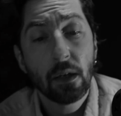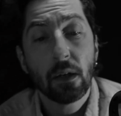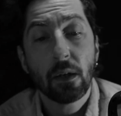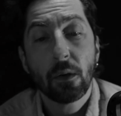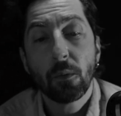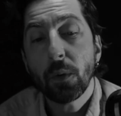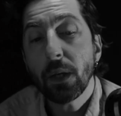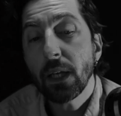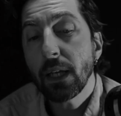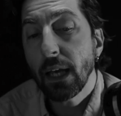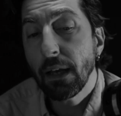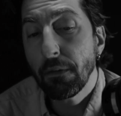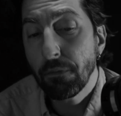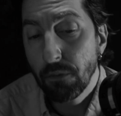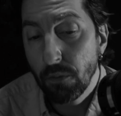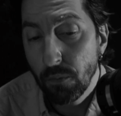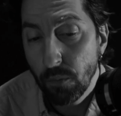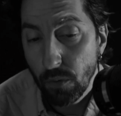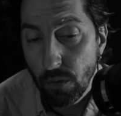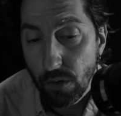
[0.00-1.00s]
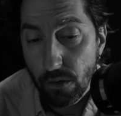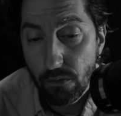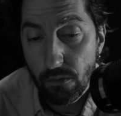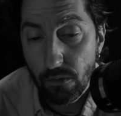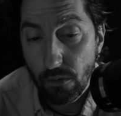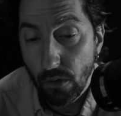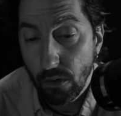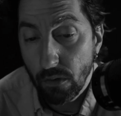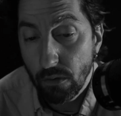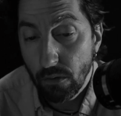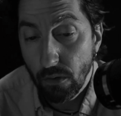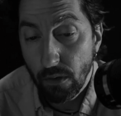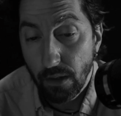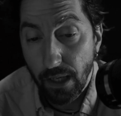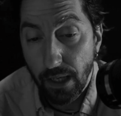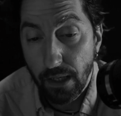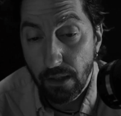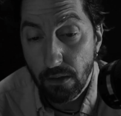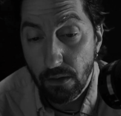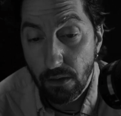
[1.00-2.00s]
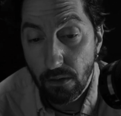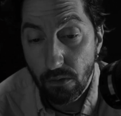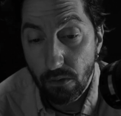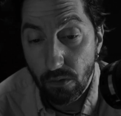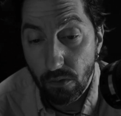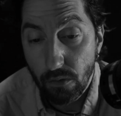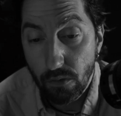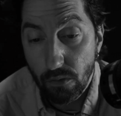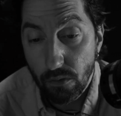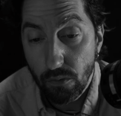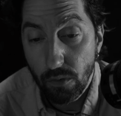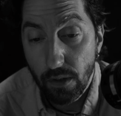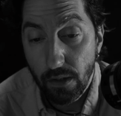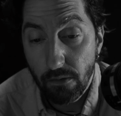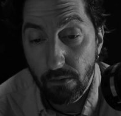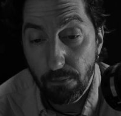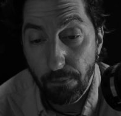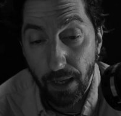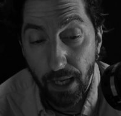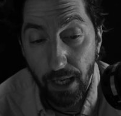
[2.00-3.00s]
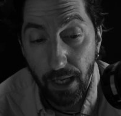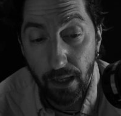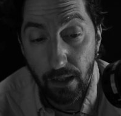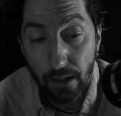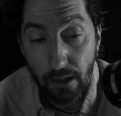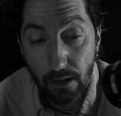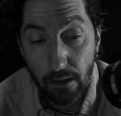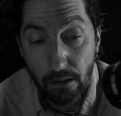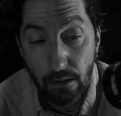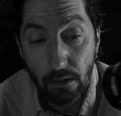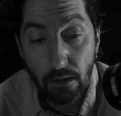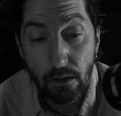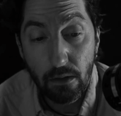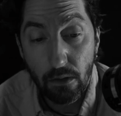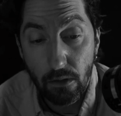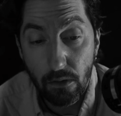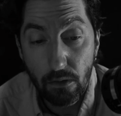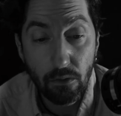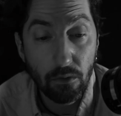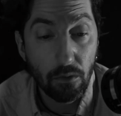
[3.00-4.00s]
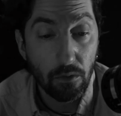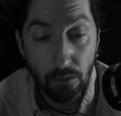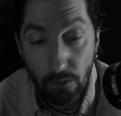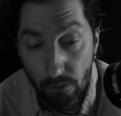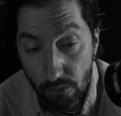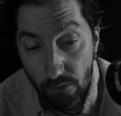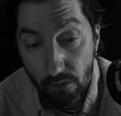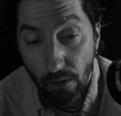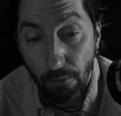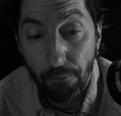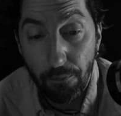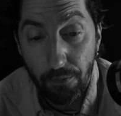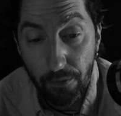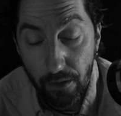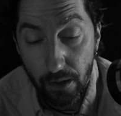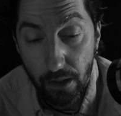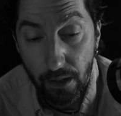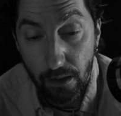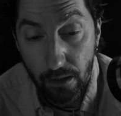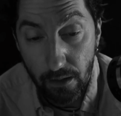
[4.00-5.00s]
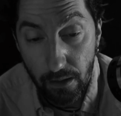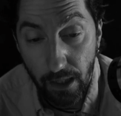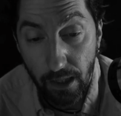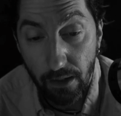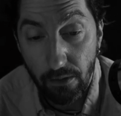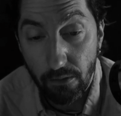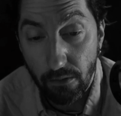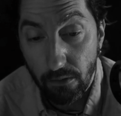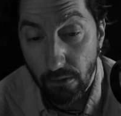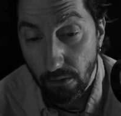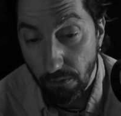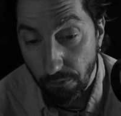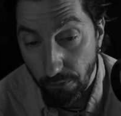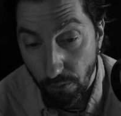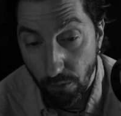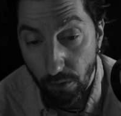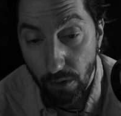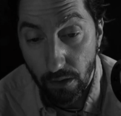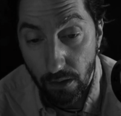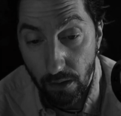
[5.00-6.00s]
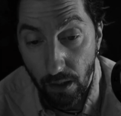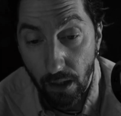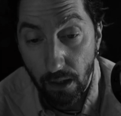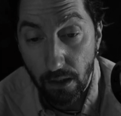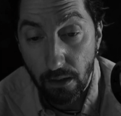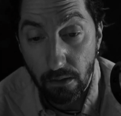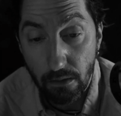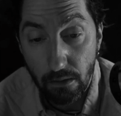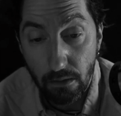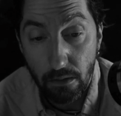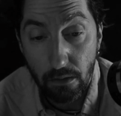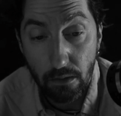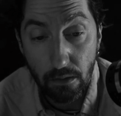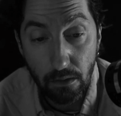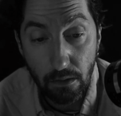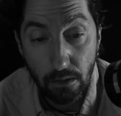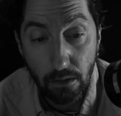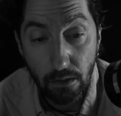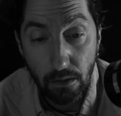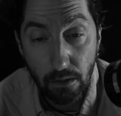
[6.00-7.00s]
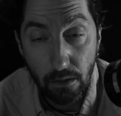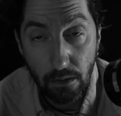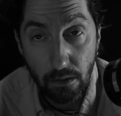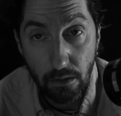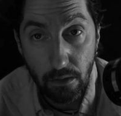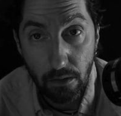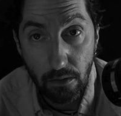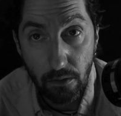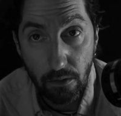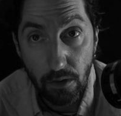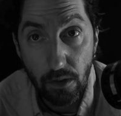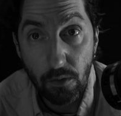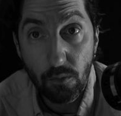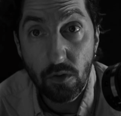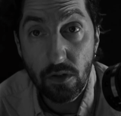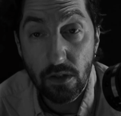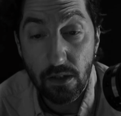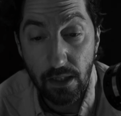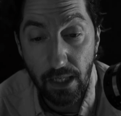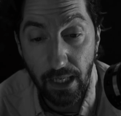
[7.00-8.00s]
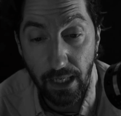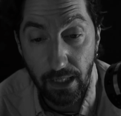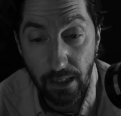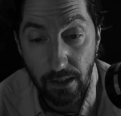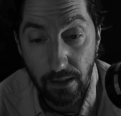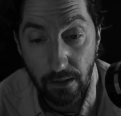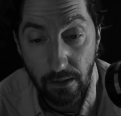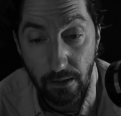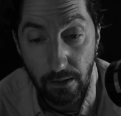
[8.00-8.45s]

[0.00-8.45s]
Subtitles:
A week afterwards, Dr. Lanyon took to his bed, and in something less a fortnight, he was dead.